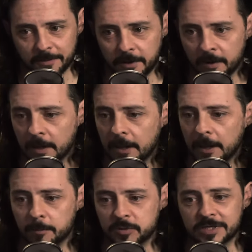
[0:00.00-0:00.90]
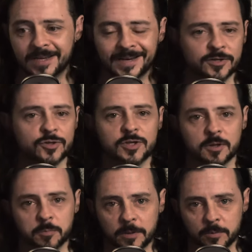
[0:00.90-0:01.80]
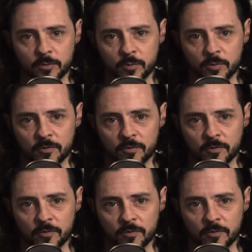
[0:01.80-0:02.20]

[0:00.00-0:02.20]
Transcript: And I'm particularly interested in people who